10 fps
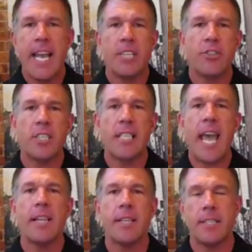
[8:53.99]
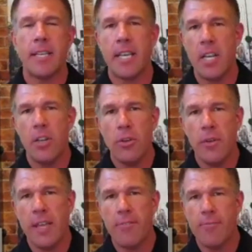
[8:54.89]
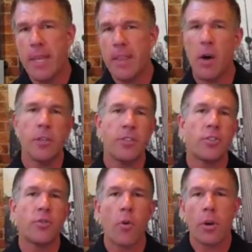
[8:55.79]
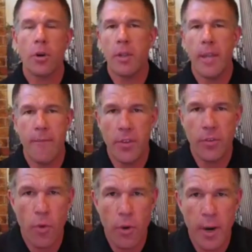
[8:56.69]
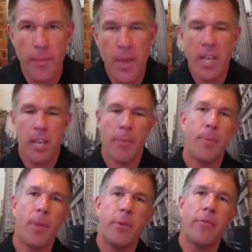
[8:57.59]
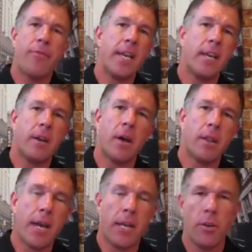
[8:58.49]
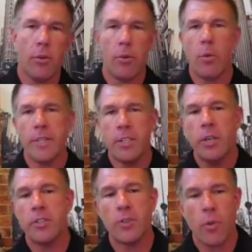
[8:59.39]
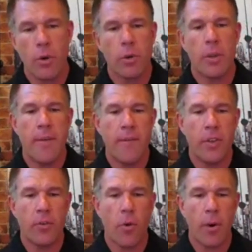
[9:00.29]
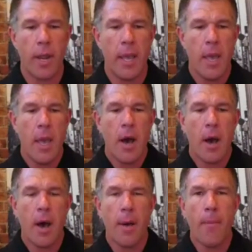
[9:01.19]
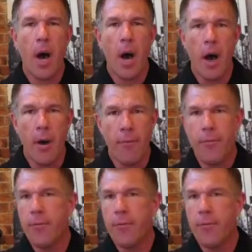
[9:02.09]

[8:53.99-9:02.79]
and just say, hey, listen, can you give me the historical inventory? You might be able to find it online in Google. What's the historical inventory of